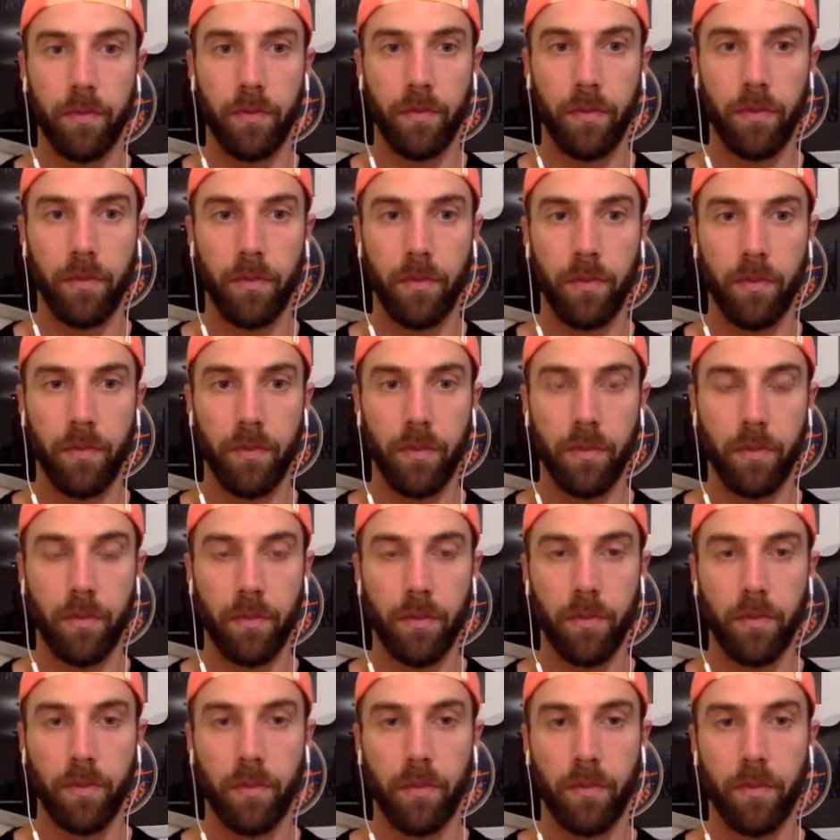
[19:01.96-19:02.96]

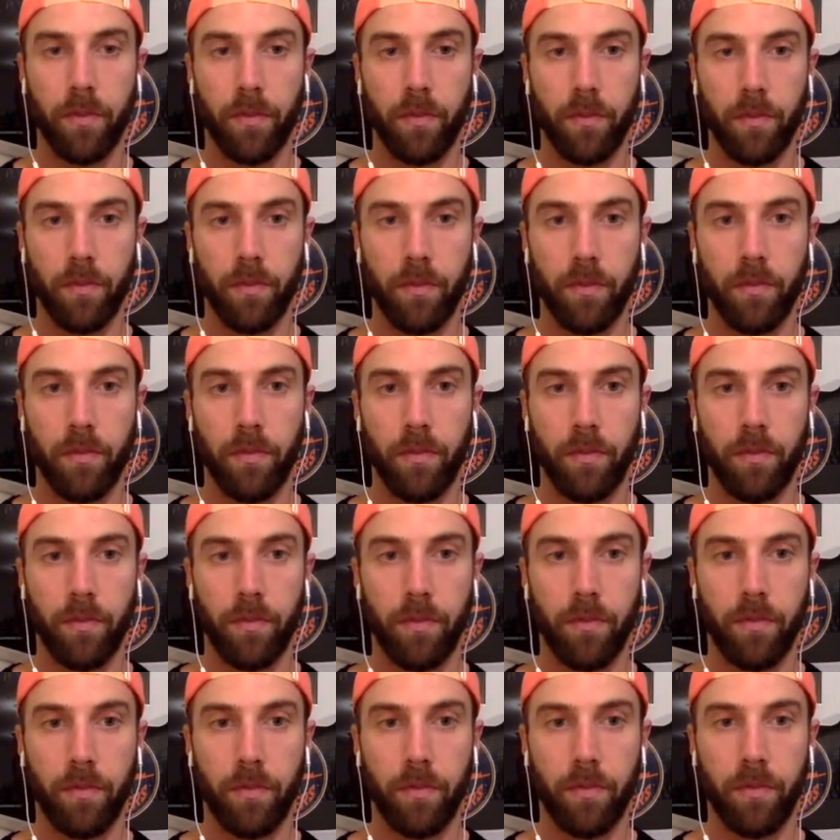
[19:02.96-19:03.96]

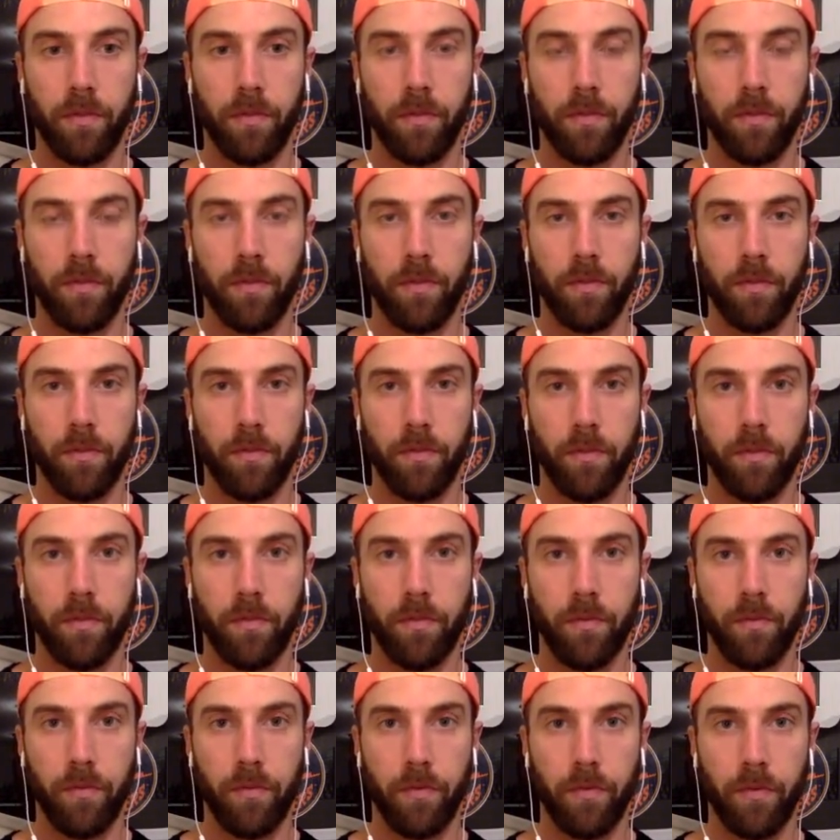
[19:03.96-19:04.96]

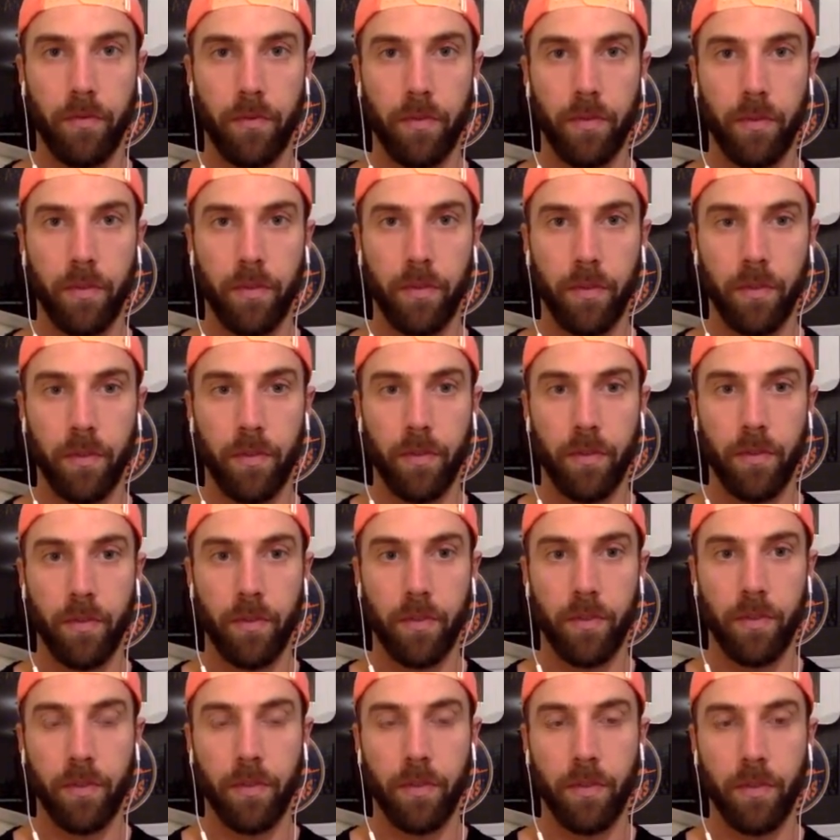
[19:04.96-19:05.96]
The person shown says nothing.